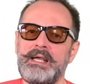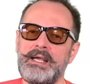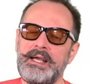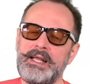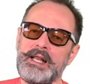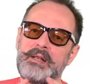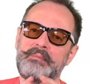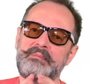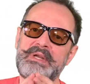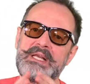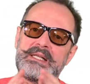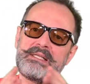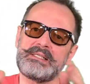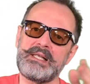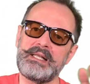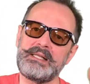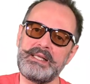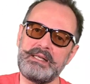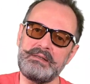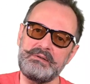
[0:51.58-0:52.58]
And that means
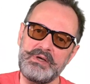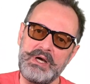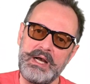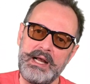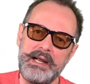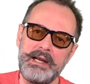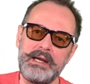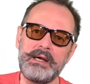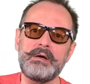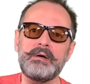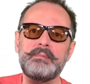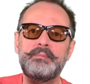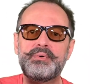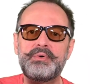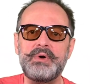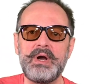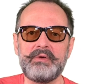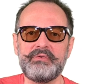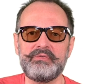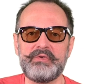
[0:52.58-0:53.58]
that the entire
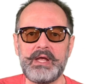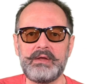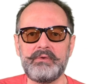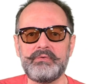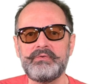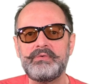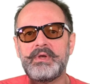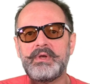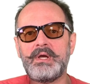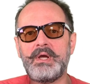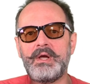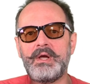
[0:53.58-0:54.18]
process